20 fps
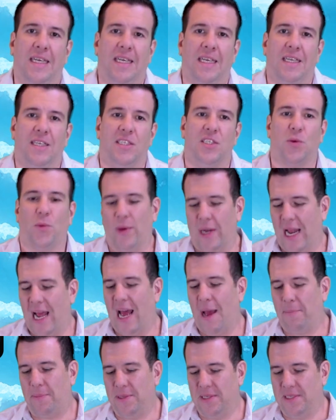So what
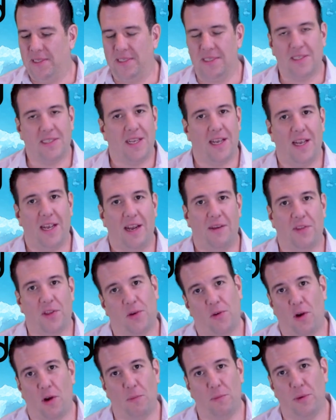happens if the
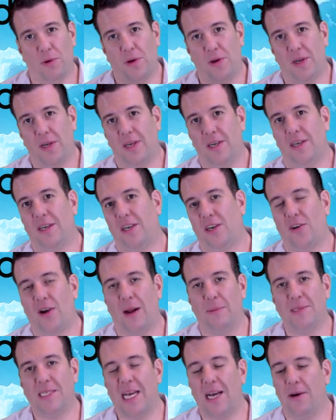Chromebook
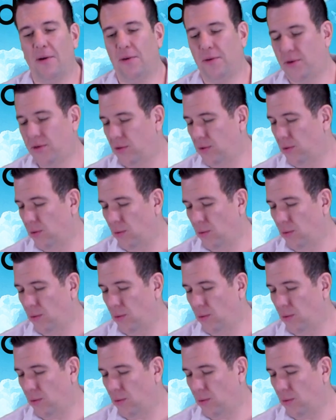craps out,